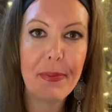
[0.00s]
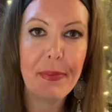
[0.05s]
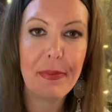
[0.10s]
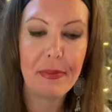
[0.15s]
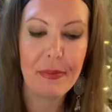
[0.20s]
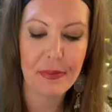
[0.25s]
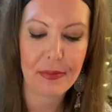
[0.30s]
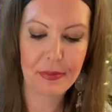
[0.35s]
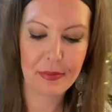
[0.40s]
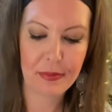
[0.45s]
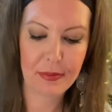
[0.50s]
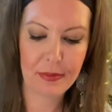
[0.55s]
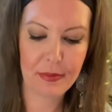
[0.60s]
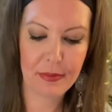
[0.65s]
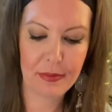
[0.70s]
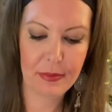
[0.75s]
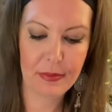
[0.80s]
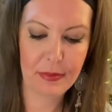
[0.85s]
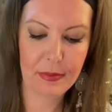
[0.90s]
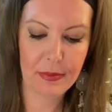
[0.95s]

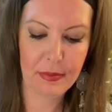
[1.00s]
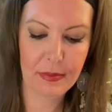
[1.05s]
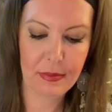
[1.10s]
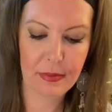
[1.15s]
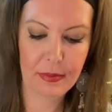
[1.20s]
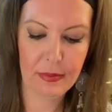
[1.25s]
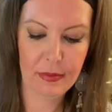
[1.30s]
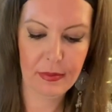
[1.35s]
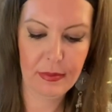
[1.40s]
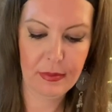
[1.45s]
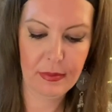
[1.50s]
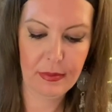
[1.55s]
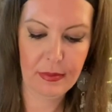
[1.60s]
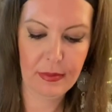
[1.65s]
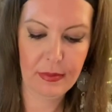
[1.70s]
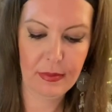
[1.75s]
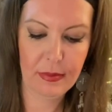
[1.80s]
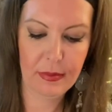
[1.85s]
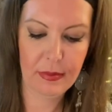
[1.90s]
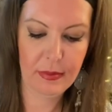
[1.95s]

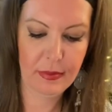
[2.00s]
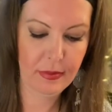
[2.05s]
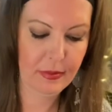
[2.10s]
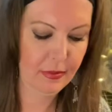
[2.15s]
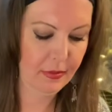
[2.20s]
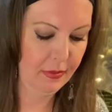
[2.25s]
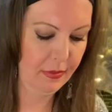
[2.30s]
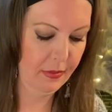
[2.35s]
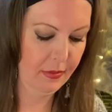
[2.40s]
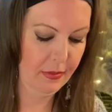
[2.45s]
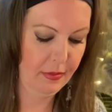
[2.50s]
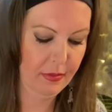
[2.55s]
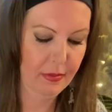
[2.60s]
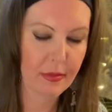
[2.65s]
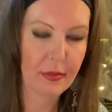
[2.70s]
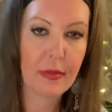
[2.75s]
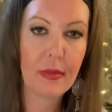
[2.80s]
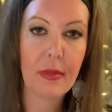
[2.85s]
(no one is talking)